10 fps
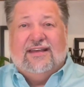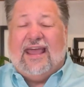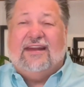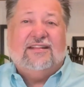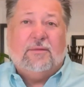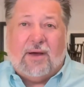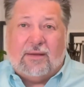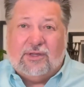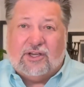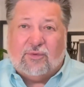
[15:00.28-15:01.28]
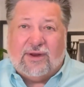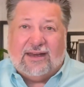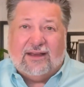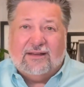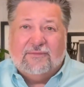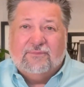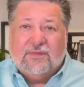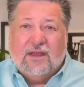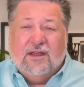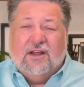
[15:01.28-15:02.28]
and in the public arena.
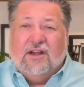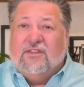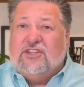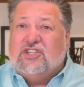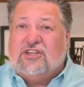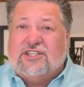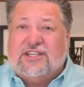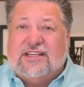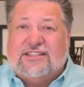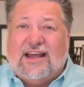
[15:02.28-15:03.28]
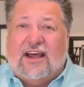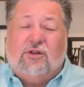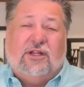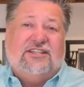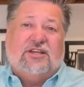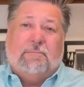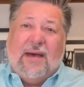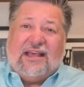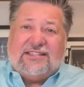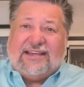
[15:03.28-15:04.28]
The church has not only
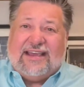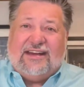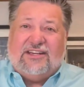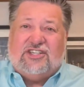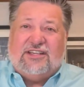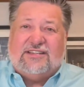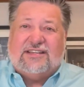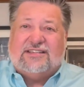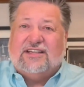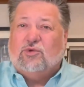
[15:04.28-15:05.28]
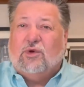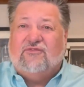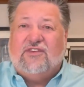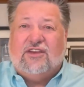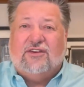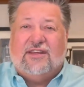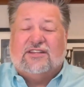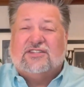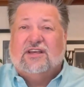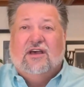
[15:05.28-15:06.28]
domesticated Jesus into a figure
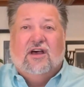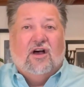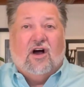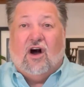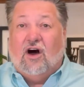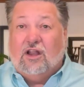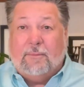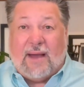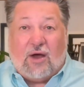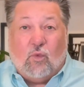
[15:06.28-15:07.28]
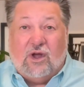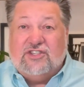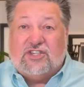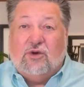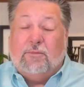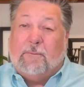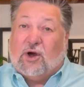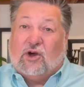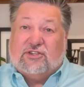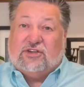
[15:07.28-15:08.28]
that's all about one's own
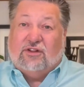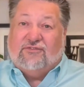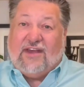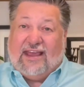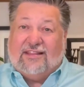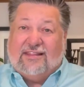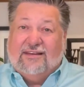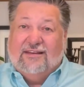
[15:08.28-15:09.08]
personal faith,